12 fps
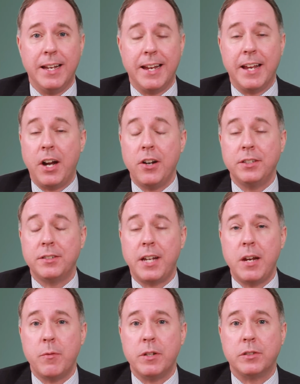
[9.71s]
In our
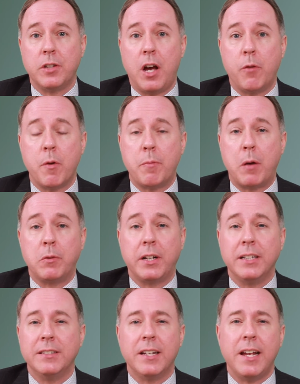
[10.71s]
state, we saw
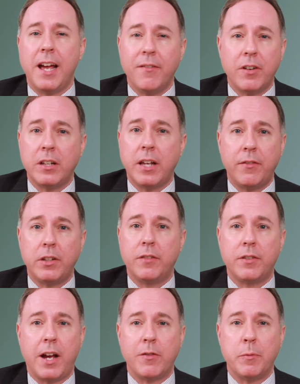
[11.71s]
Republicans at every level
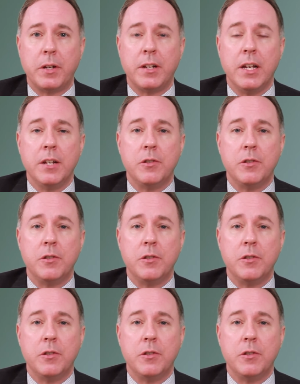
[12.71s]
of government